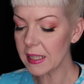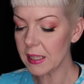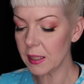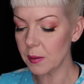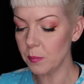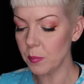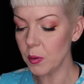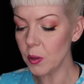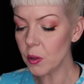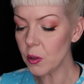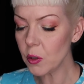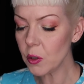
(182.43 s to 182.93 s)

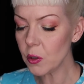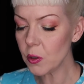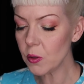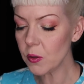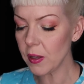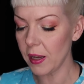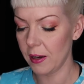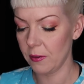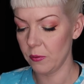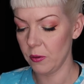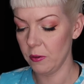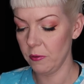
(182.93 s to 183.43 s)
smooth
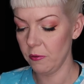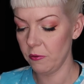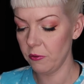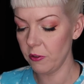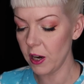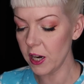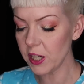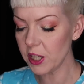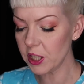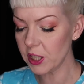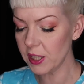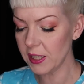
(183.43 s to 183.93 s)
and
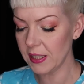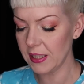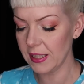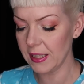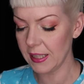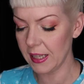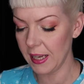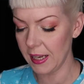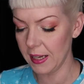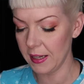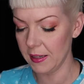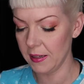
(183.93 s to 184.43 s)
refreshed
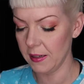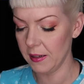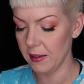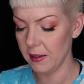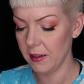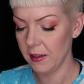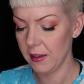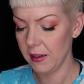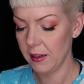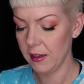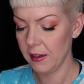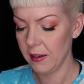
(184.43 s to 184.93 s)
skin.
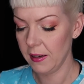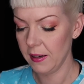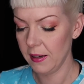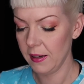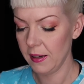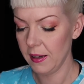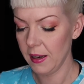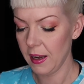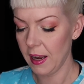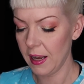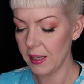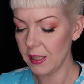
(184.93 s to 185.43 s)

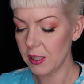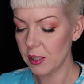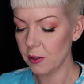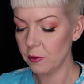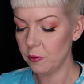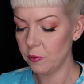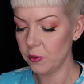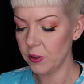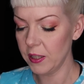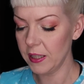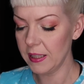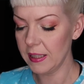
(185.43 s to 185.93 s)

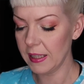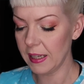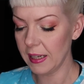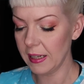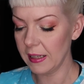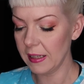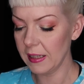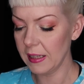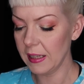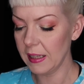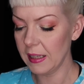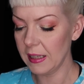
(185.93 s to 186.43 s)
Hassle-free
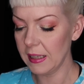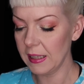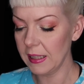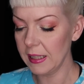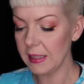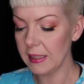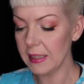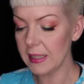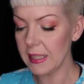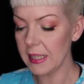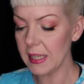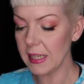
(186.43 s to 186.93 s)
skin
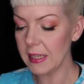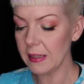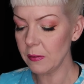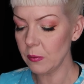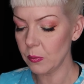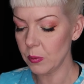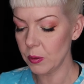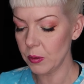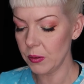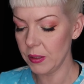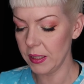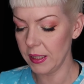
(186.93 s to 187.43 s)

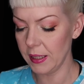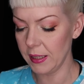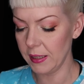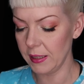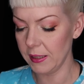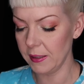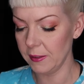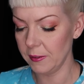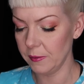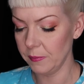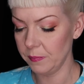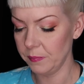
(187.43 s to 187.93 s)
cleansing
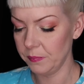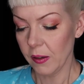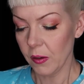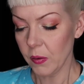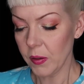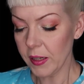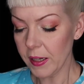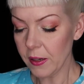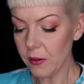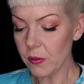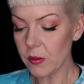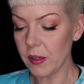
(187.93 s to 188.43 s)
routine.
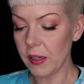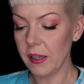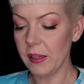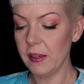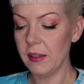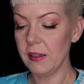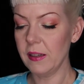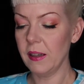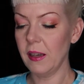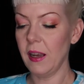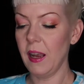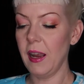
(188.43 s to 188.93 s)
Okie doke.
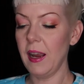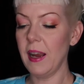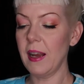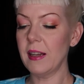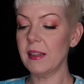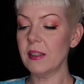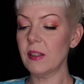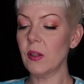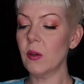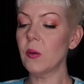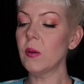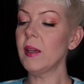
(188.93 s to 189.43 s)

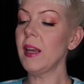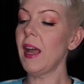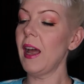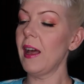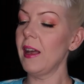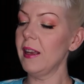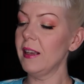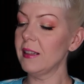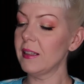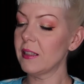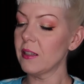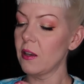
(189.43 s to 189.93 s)
And so
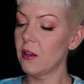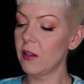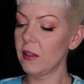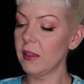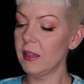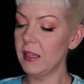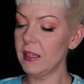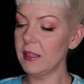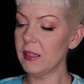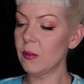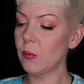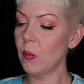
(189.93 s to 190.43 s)
yeah, it's
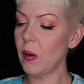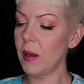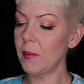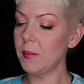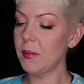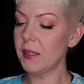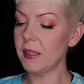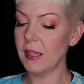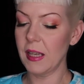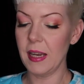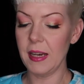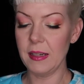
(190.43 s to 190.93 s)
on this
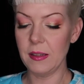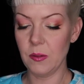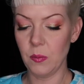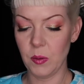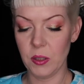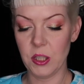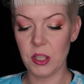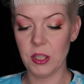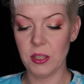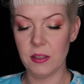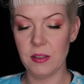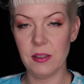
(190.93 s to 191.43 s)
website,
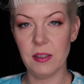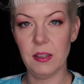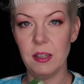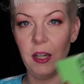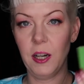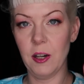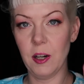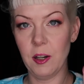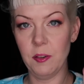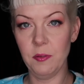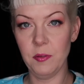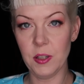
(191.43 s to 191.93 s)
which is
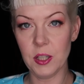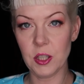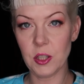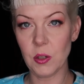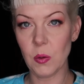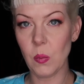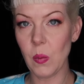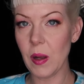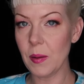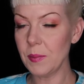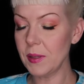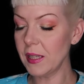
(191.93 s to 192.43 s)
their
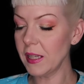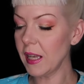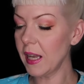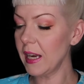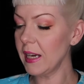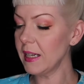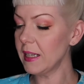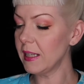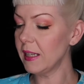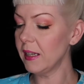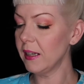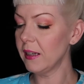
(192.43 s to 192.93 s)
official
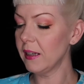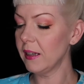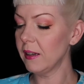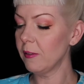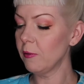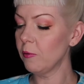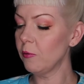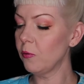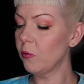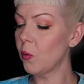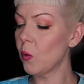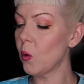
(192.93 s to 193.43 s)
website
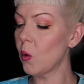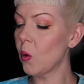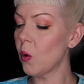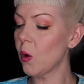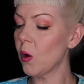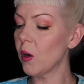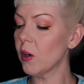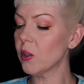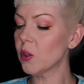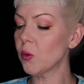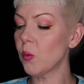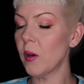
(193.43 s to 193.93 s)

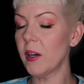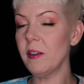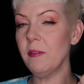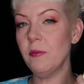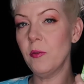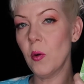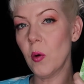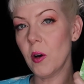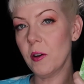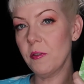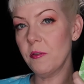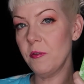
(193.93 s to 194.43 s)
for
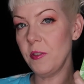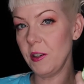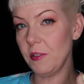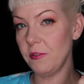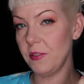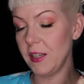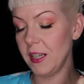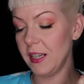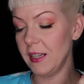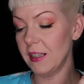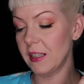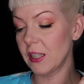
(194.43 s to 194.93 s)

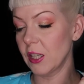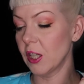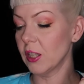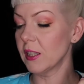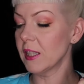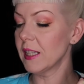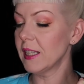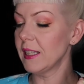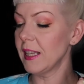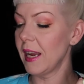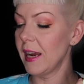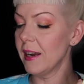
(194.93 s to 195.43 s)
$24.50. It's
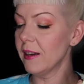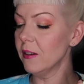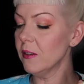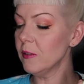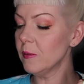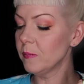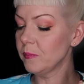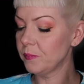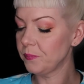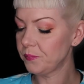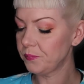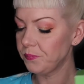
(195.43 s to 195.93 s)
on sale,